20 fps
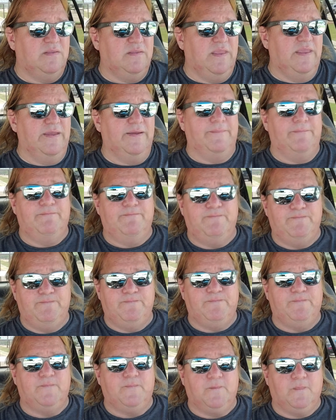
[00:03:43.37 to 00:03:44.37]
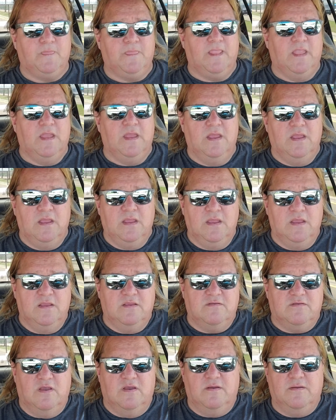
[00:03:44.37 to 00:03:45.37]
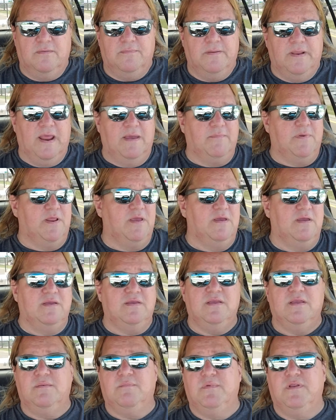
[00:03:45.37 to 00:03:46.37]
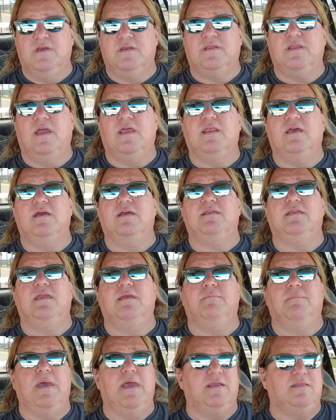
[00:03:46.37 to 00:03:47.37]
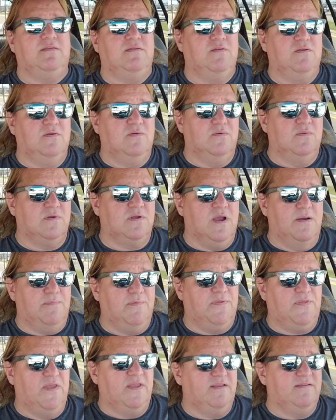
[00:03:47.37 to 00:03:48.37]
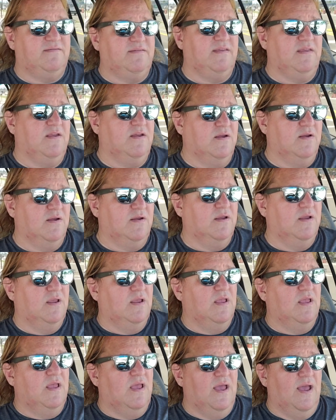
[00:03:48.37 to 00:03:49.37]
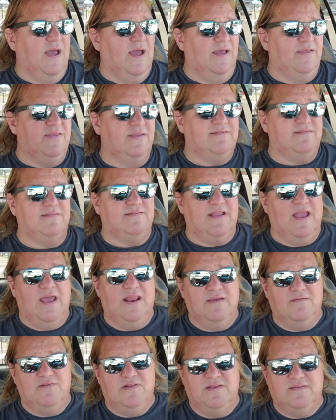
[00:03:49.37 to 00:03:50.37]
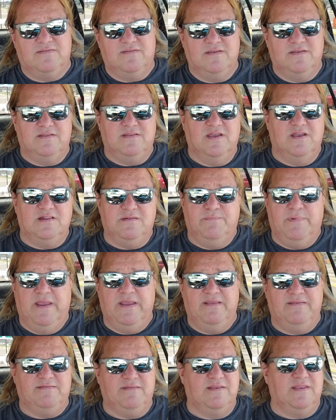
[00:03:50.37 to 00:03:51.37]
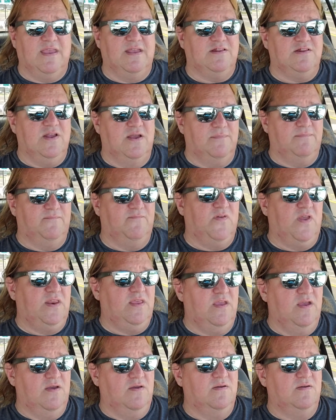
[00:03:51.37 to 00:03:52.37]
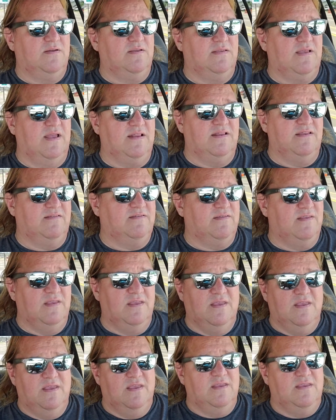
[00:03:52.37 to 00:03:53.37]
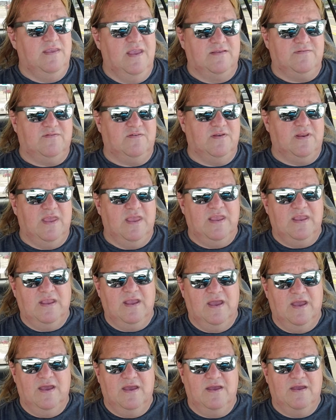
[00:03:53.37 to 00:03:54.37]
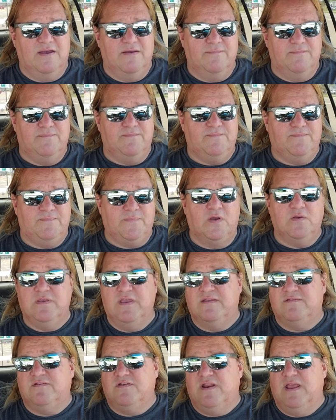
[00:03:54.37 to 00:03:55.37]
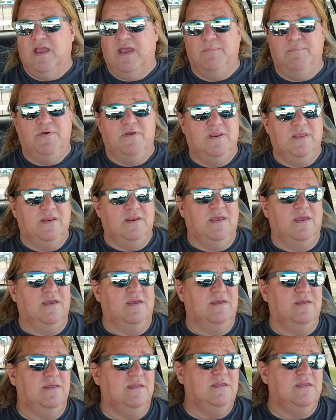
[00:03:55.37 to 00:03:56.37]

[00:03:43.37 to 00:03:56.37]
yeah. So, but I'm gonna I'm gonna kind of get back to a couple things here. Uh, this is kind of just a touch base and catch up video because I just yesterday, uh, oh yesterday I put in a,